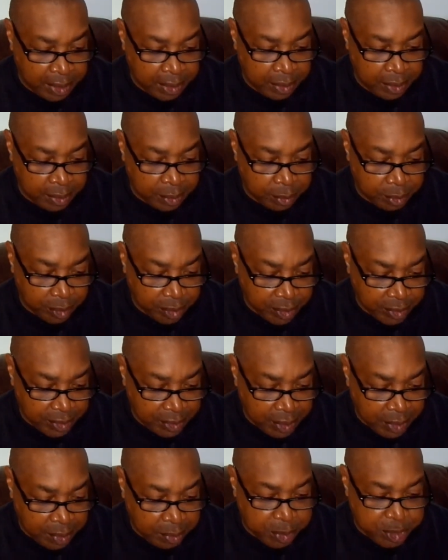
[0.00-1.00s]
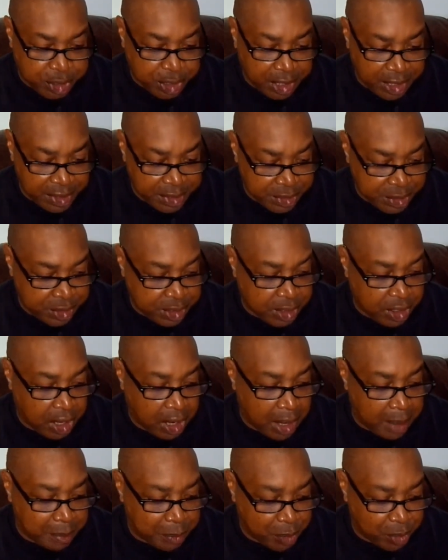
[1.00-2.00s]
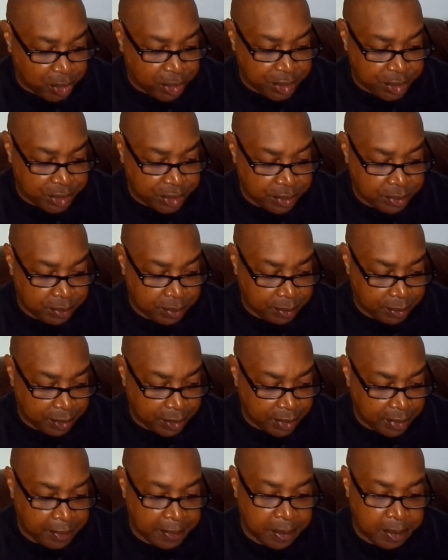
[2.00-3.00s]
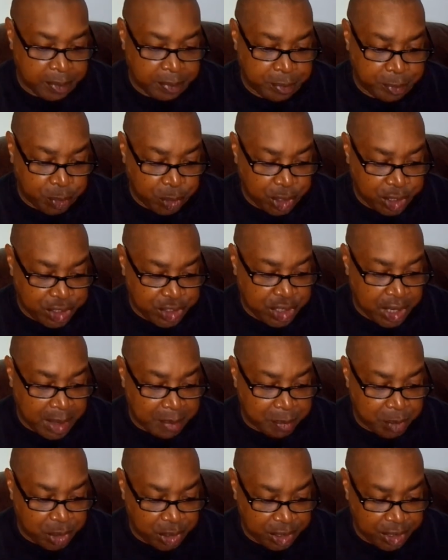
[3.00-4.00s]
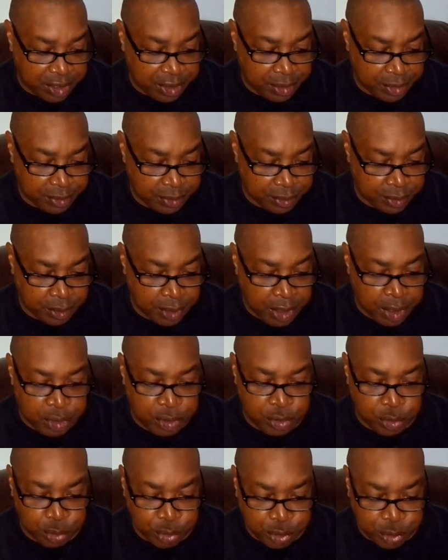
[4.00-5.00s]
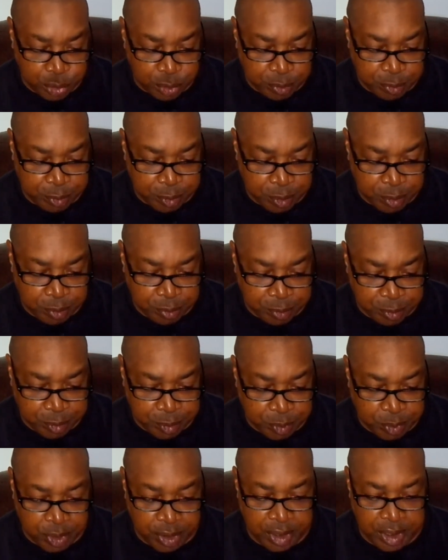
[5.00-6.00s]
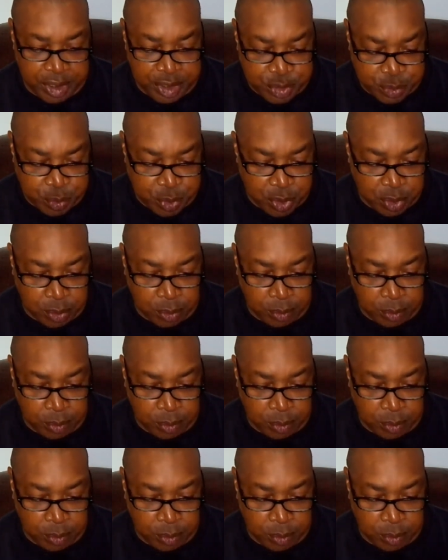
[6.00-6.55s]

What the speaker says: right, was against the Amorites, yeah? He fought against the Amorite kings. Joshua fought for Israel.